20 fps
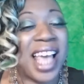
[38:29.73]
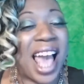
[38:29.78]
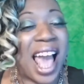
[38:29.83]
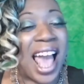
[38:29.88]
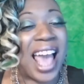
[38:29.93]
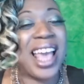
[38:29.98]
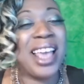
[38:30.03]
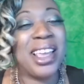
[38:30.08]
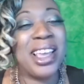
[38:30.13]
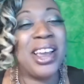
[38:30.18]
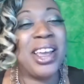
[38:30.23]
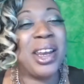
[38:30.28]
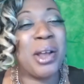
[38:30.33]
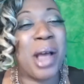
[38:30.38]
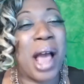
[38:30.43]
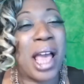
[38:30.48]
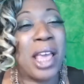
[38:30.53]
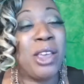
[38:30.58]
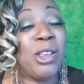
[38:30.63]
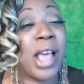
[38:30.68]
I
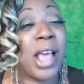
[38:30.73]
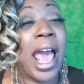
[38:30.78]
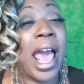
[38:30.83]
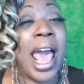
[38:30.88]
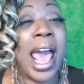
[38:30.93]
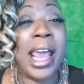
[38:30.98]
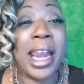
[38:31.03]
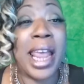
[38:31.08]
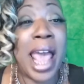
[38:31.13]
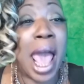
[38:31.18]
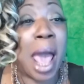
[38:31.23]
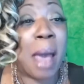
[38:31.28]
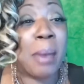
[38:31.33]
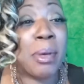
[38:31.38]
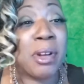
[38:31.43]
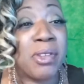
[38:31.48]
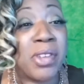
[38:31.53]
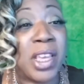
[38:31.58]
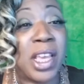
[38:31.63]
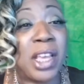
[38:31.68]
had a
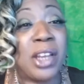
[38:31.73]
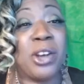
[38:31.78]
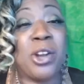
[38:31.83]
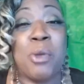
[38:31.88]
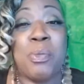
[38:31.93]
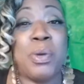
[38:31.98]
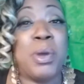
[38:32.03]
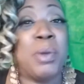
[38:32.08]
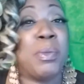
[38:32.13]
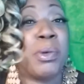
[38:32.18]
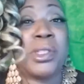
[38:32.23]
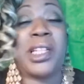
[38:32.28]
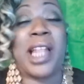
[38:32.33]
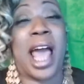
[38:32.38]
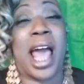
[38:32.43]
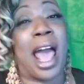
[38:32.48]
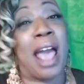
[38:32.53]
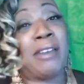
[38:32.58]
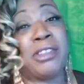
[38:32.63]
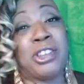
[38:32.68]
habit of getting on people's
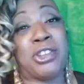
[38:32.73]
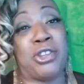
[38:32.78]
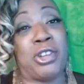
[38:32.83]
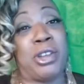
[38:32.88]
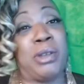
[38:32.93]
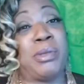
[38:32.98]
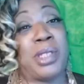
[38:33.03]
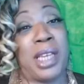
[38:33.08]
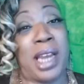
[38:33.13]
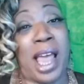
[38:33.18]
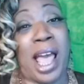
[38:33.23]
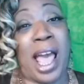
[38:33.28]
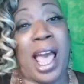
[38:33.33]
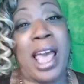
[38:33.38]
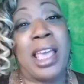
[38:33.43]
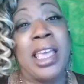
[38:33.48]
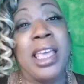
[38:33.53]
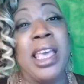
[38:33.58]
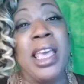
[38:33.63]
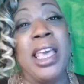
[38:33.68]
live streams a lot.